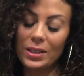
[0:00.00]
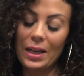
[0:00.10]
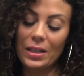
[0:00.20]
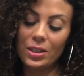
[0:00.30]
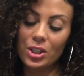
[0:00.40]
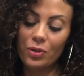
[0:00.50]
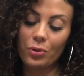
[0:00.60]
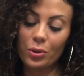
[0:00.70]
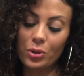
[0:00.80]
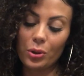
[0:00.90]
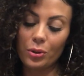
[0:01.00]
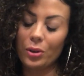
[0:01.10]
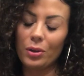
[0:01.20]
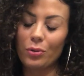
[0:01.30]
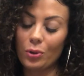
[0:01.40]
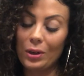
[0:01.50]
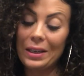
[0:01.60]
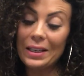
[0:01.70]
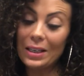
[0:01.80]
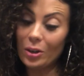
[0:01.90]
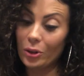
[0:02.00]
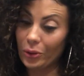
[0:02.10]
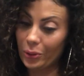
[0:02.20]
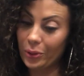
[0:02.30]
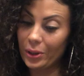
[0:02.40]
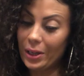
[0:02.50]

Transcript: energy for Leo,